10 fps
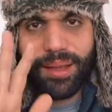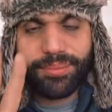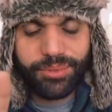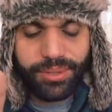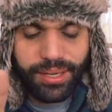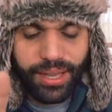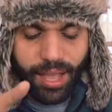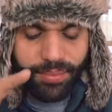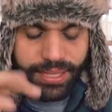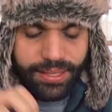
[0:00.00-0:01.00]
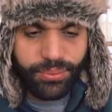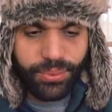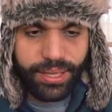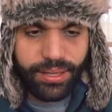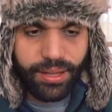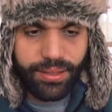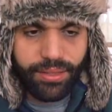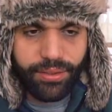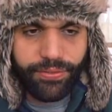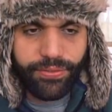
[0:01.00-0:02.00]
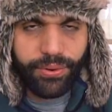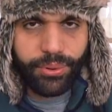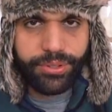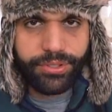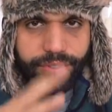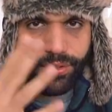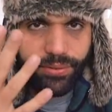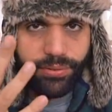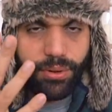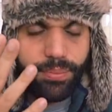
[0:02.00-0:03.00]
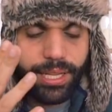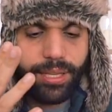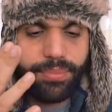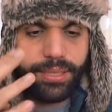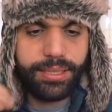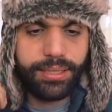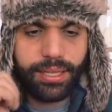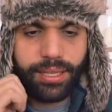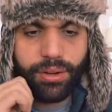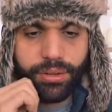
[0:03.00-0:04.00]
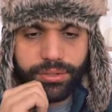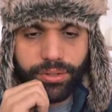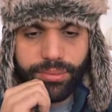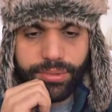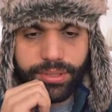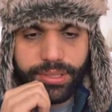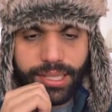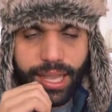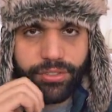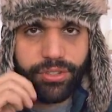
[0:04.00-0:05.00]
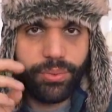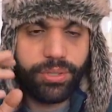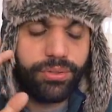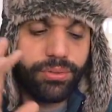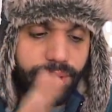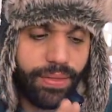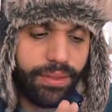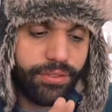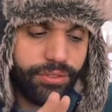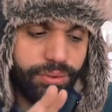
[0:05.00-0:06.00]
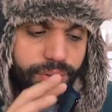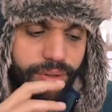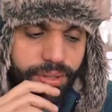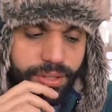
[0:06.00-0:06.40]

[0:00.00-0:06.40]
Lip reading: I'm really happy that we got the first 4 people in October that actually want to rent the studio.